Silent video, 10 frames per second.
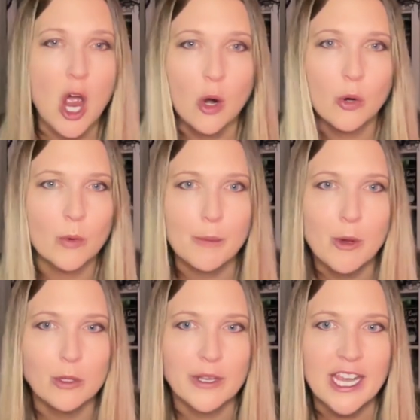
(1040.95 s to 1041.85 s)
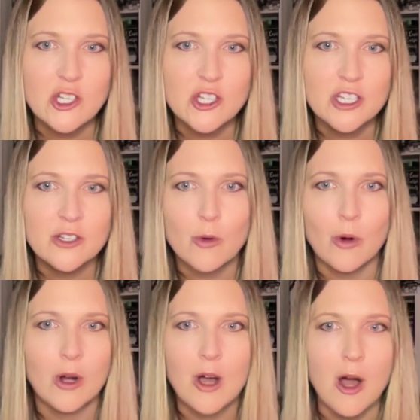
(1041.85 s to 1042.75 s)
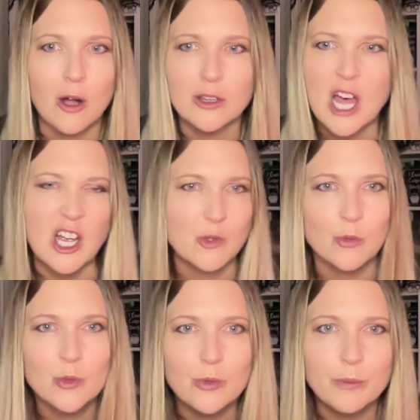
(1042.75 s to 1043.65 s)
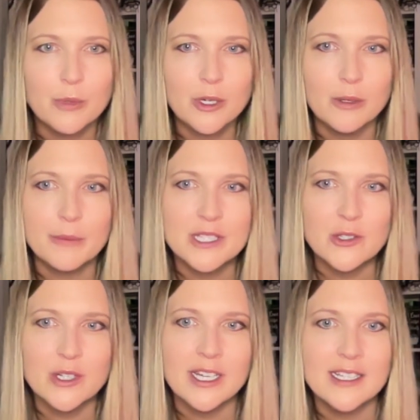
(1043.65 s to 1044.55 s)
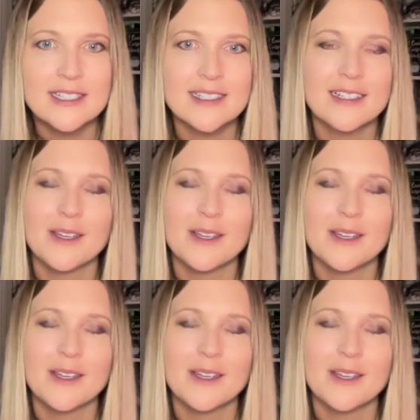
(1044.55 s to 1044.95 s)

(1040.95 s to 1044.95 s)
a remote location or are locked room murder mysteries,